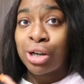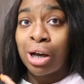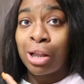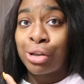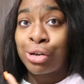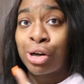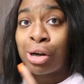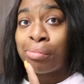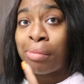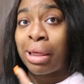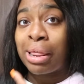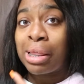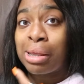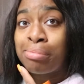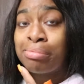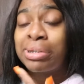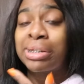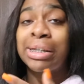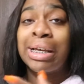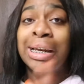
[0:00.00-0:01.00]
color on my
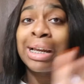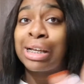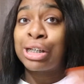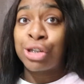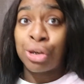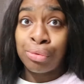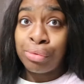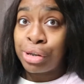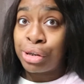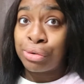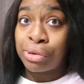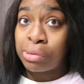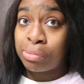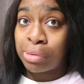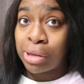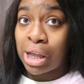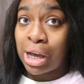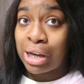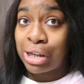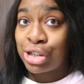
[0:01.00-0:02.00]
lips and I don't use
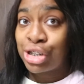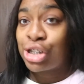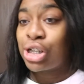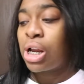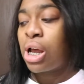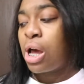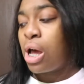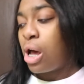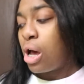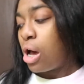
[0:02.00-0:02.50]
blush.